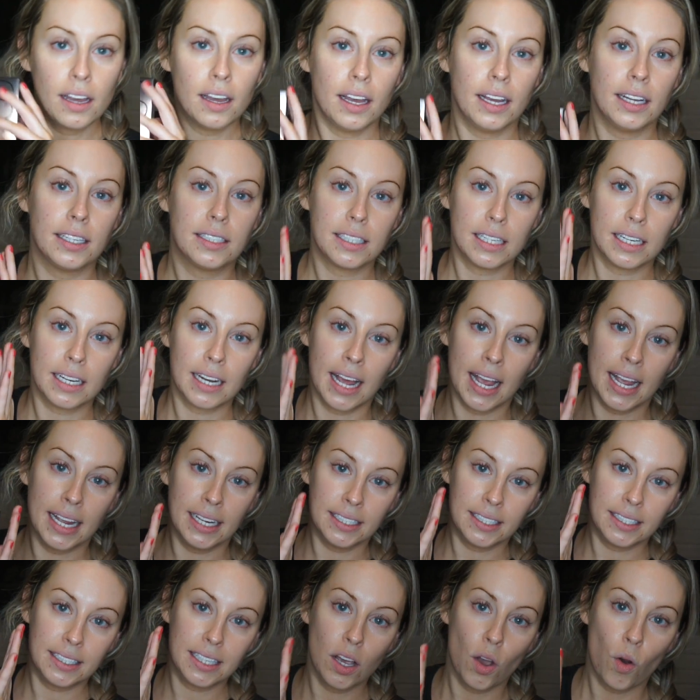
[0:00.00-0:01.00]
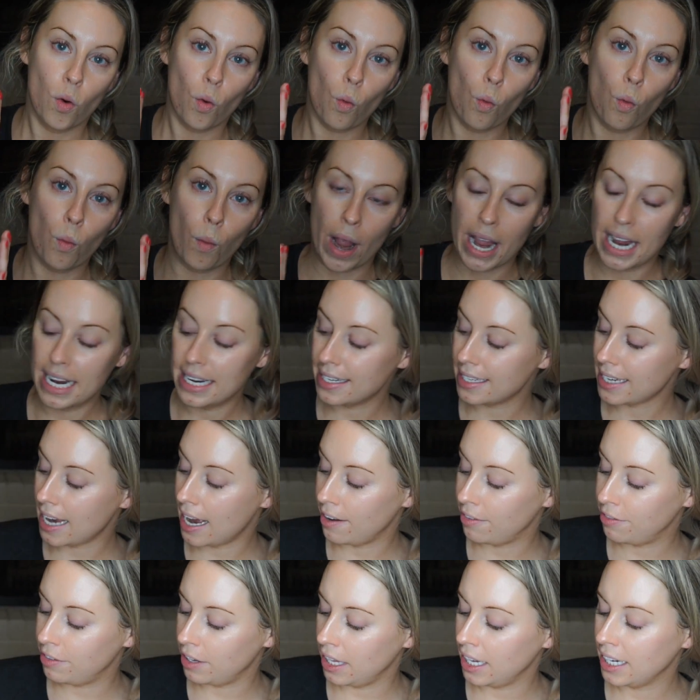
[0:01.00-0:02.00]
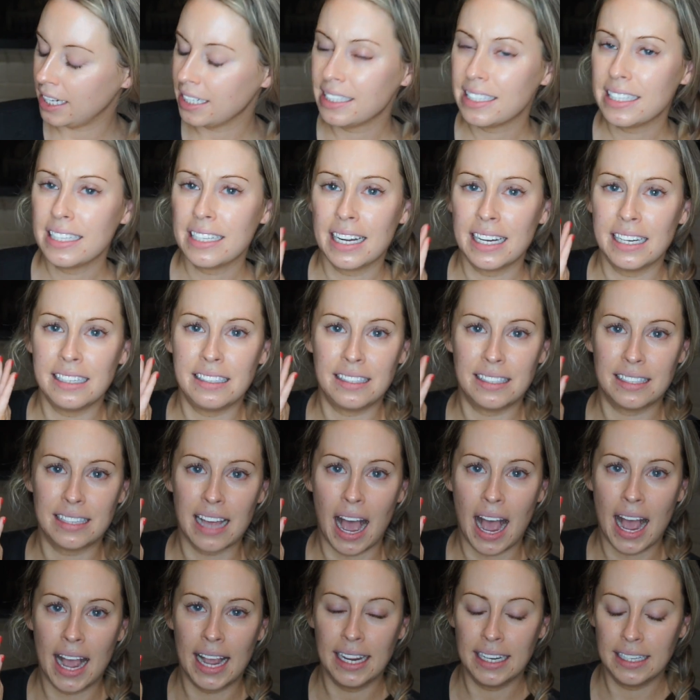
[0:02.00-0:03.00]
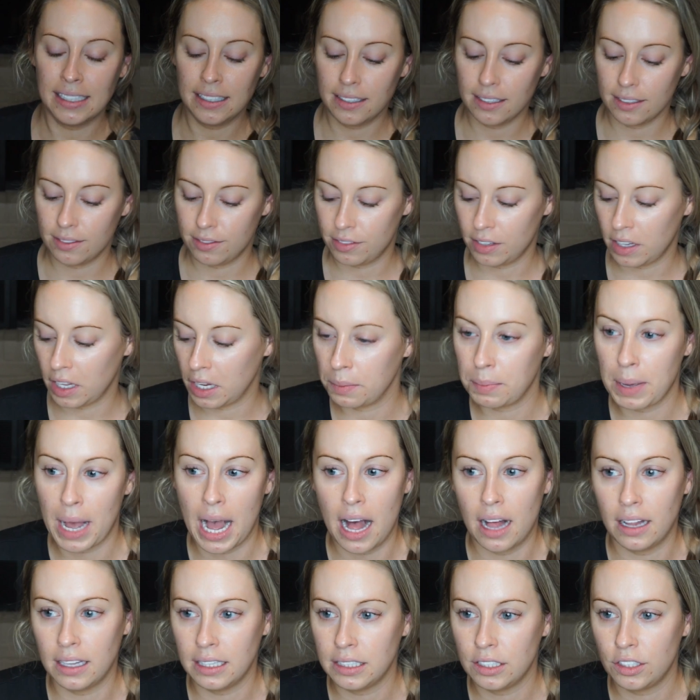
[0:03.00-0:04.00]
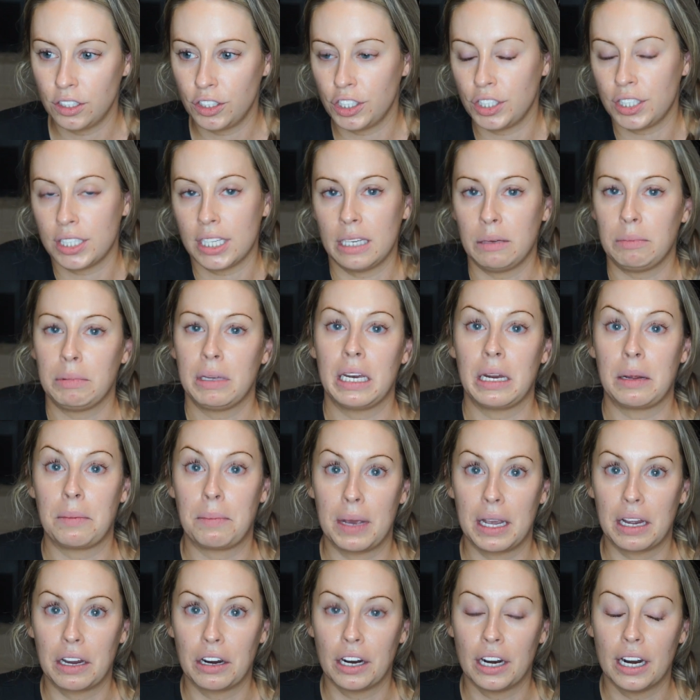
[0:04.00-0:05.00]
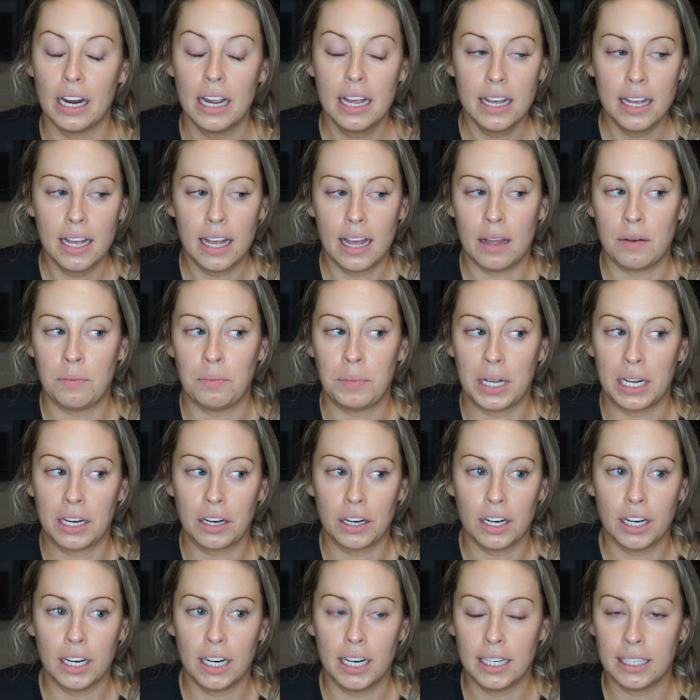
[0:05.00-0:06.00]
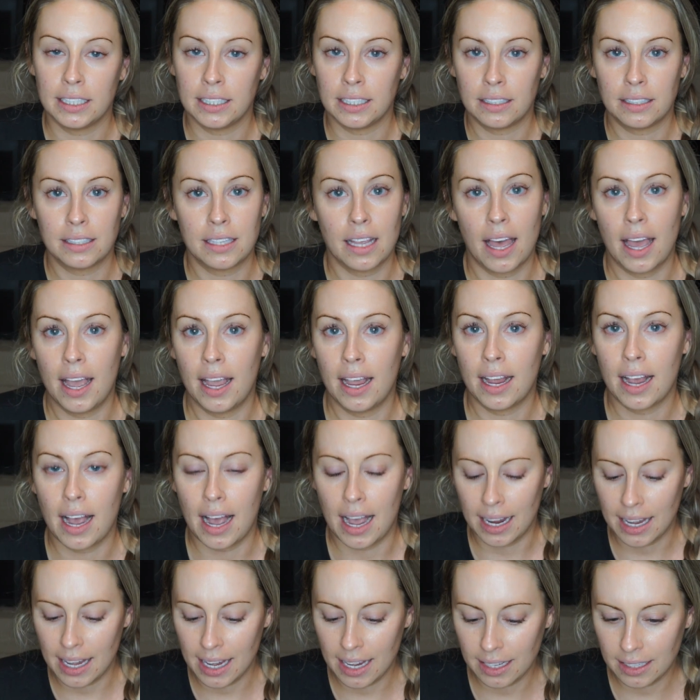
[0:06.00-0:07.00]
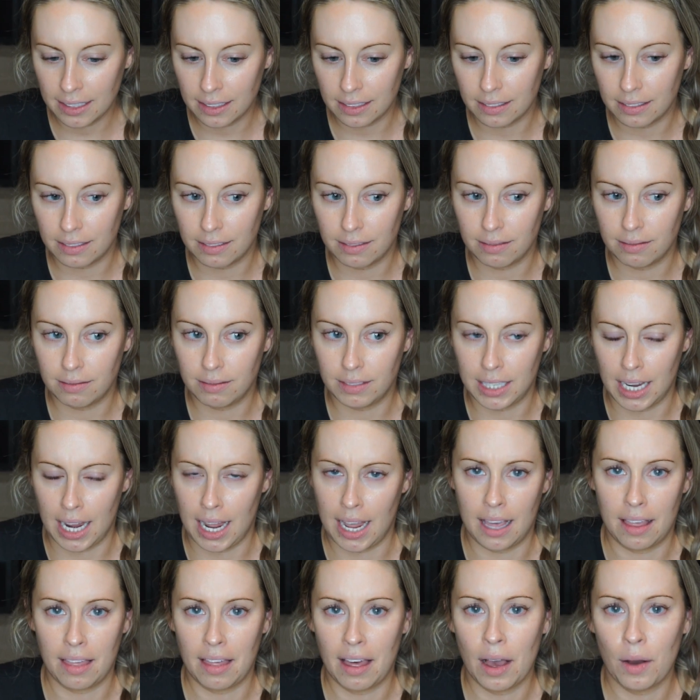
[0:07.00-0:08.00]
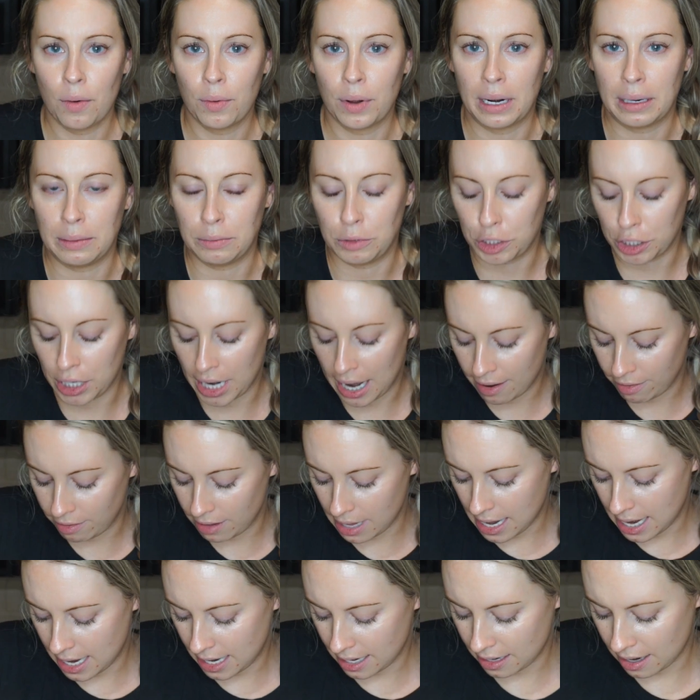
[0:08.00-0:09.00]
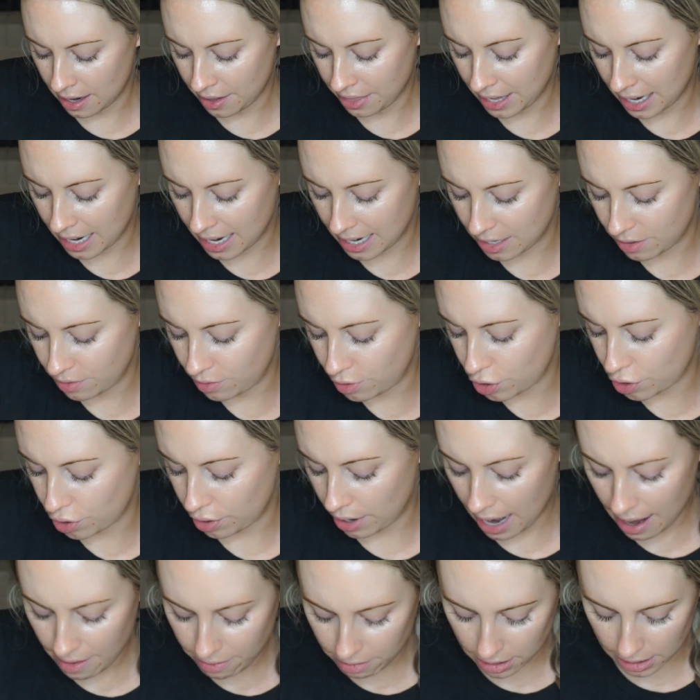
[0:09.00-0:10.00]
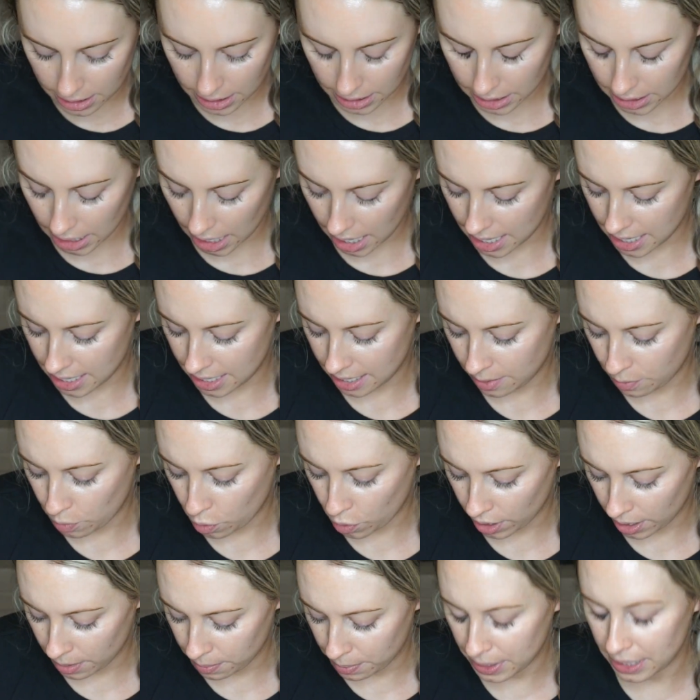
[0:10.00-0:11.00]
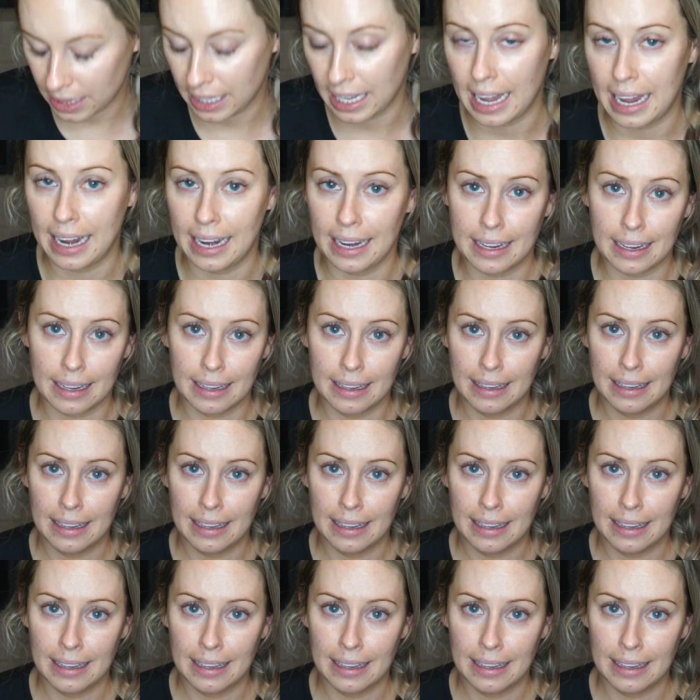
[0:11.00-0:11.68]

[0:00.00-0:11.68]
It's a nice weight. I feel like it's a nice size. I feel like palettes just keep getting bigger and bigger, and it's like I can't take that when I'm traveling. Not that I travel a ton anymore, but like